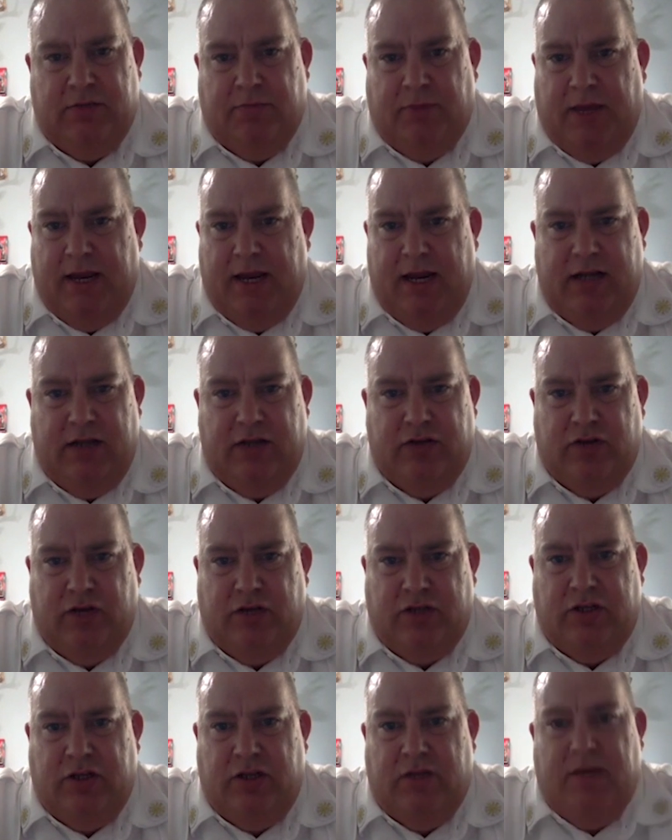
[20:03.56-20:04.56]
by any
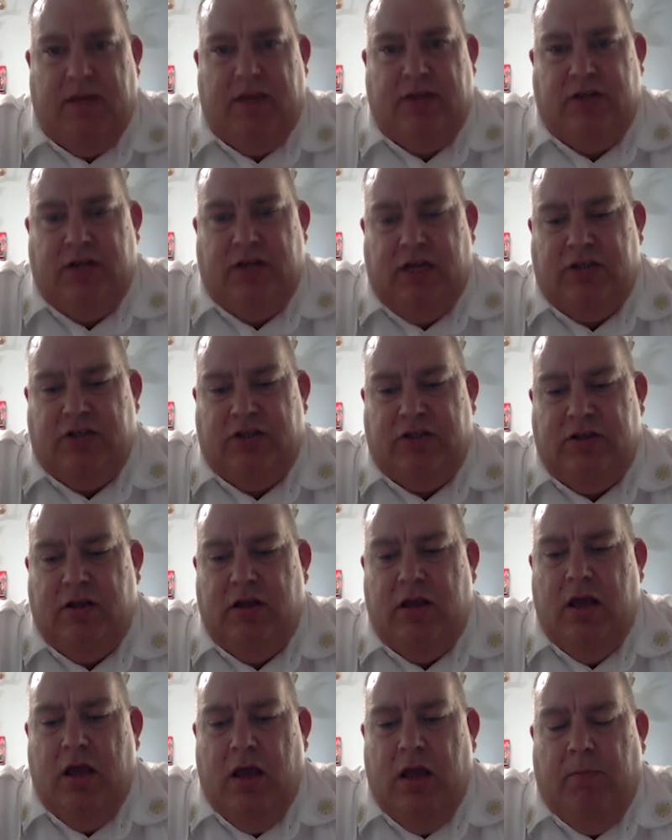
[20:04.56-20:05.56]
stretch of the imagination,
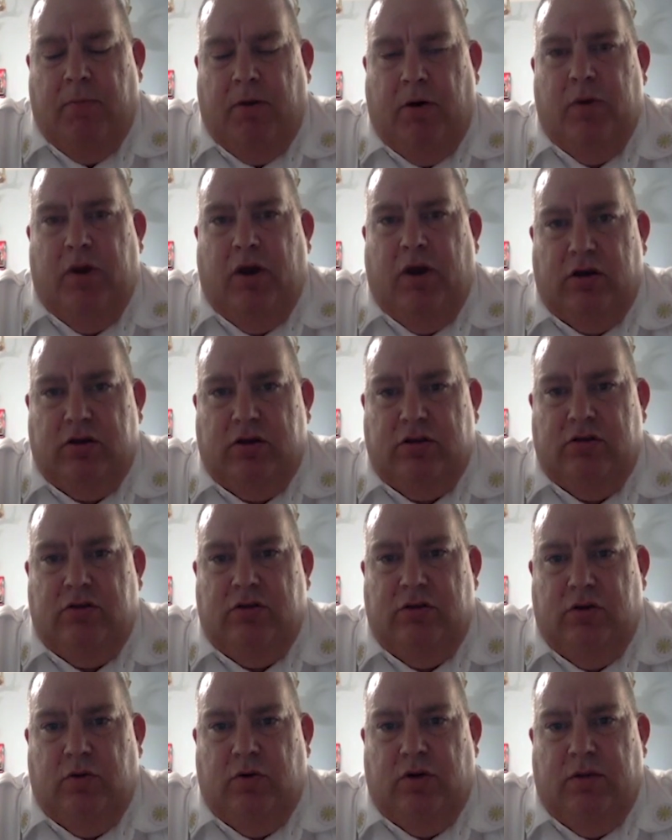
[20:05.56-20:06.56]
but we also
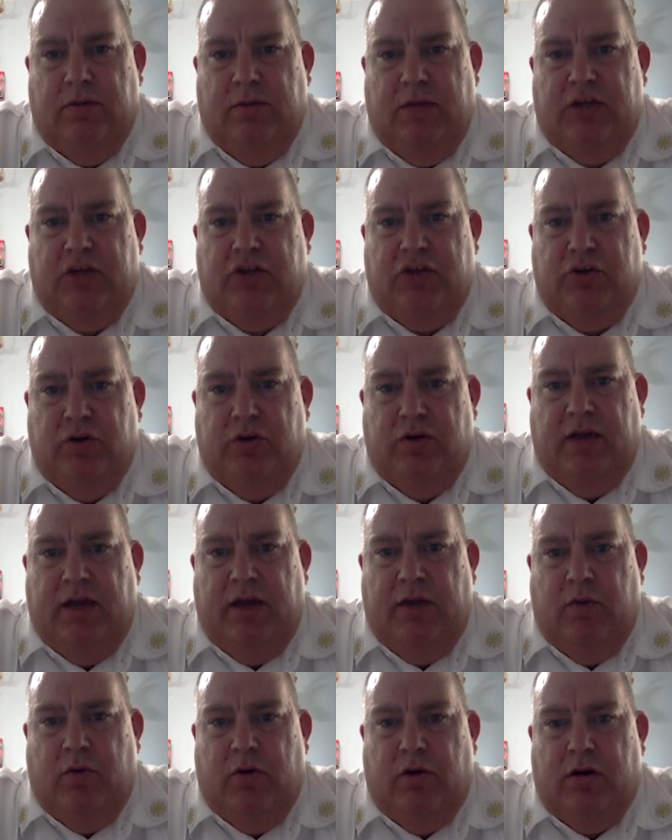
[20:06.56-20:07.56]
do want to make sure
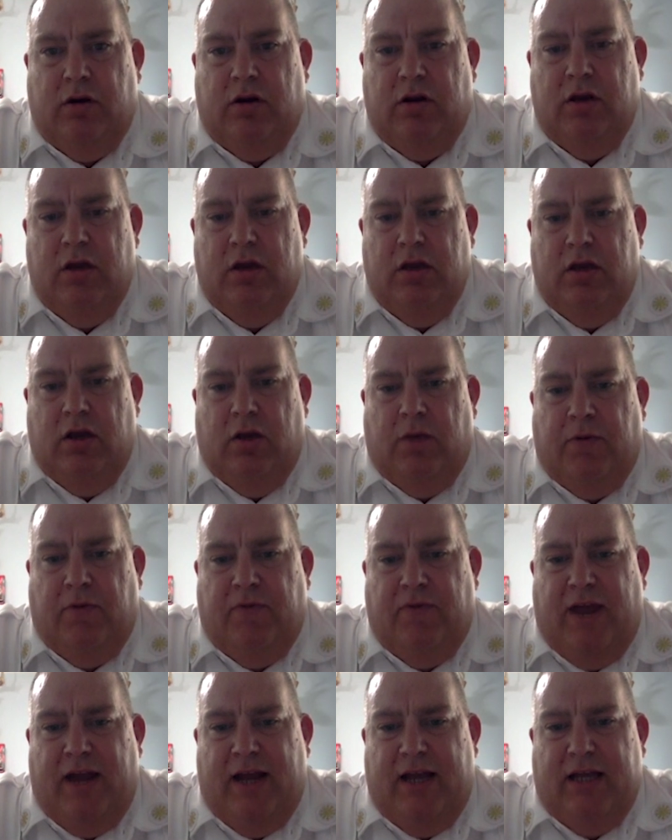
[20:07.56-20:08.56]
that we're,
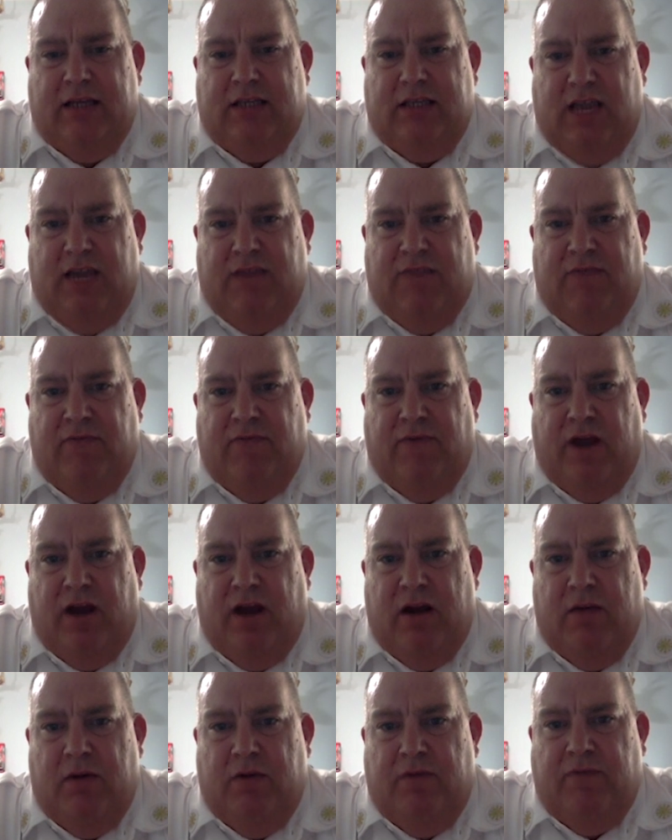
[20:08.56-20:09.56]
providing a safe
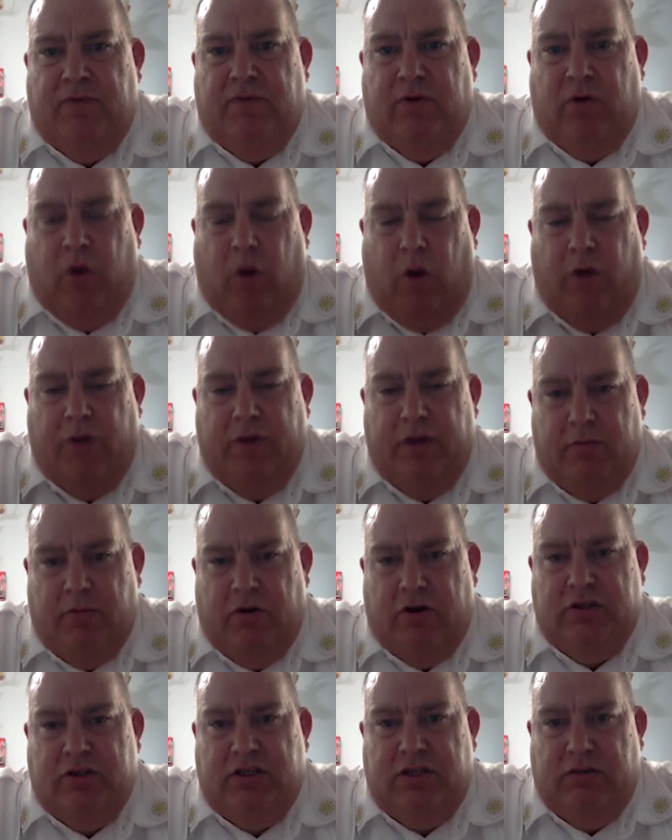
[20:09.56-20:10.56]
environment for all the
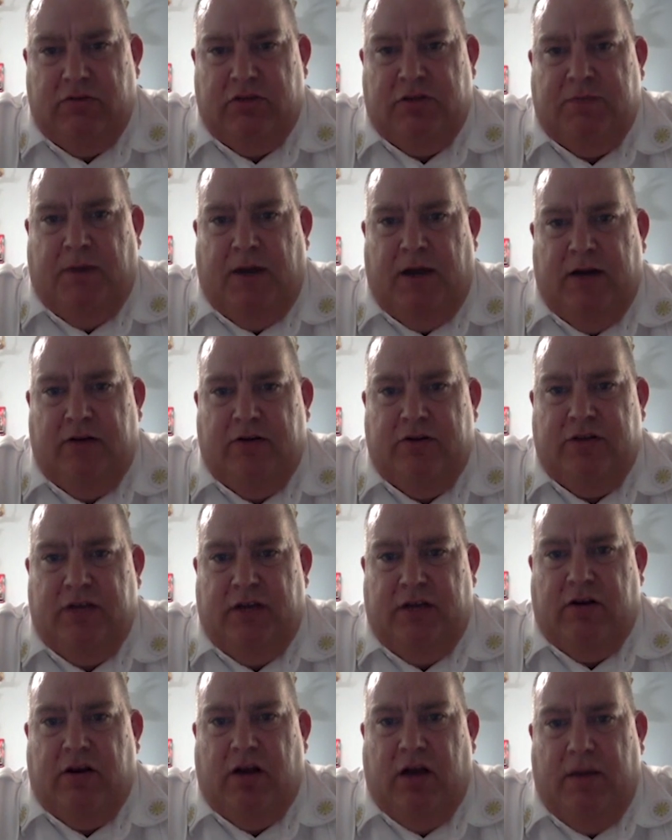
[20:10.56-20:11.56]
emergency responders
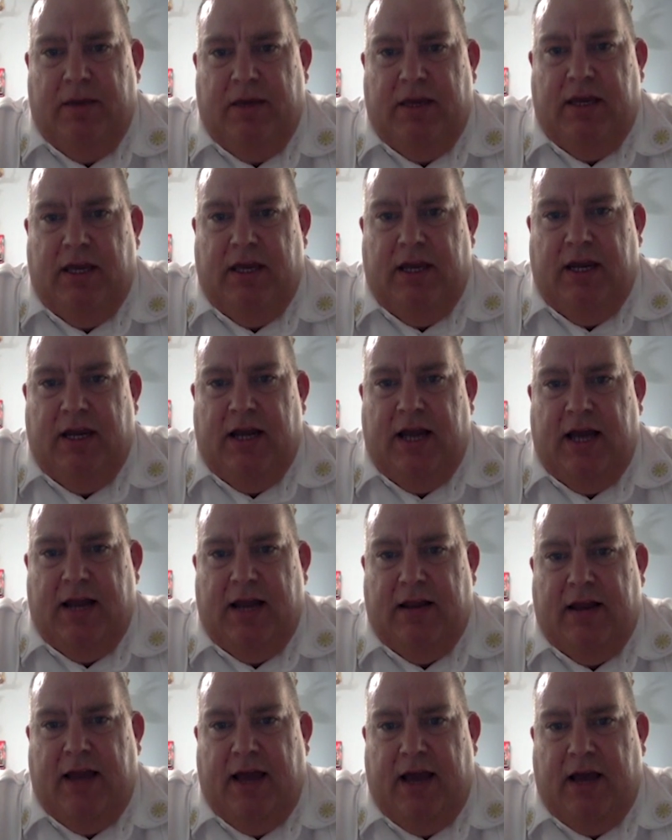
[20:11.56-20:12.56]
that are coming in and out
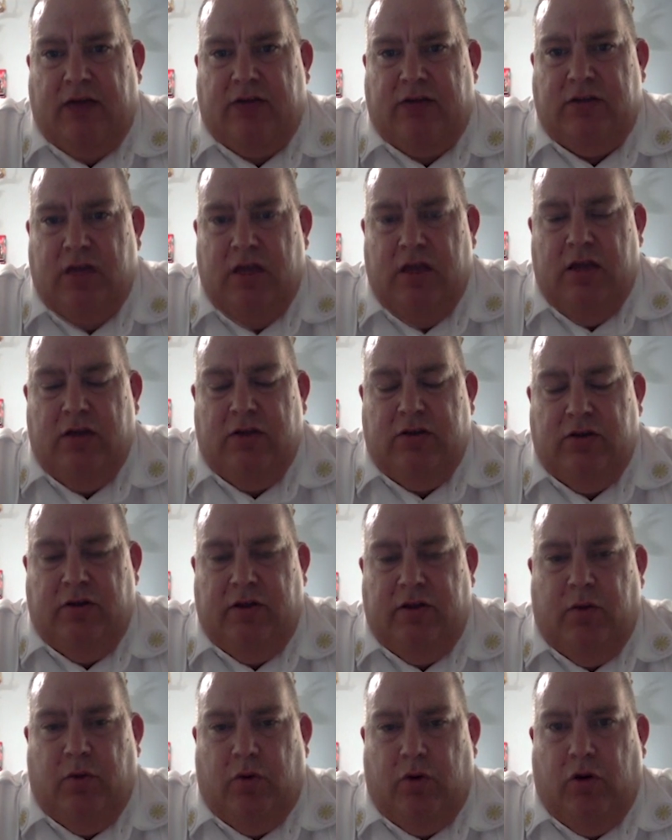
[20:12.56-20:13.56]
of the house so
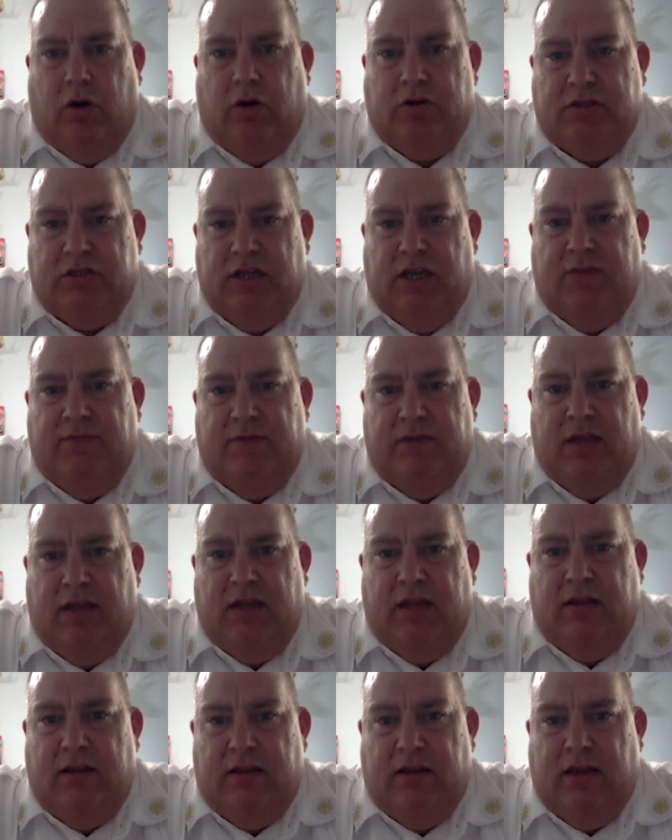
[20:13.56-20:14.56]
that we're all safe at the
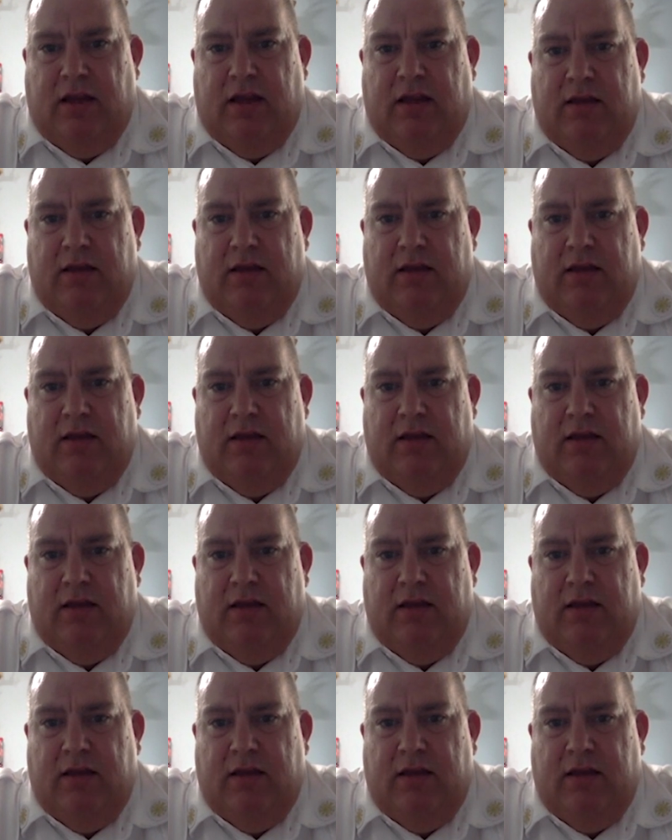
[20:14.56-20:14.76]
end of the day.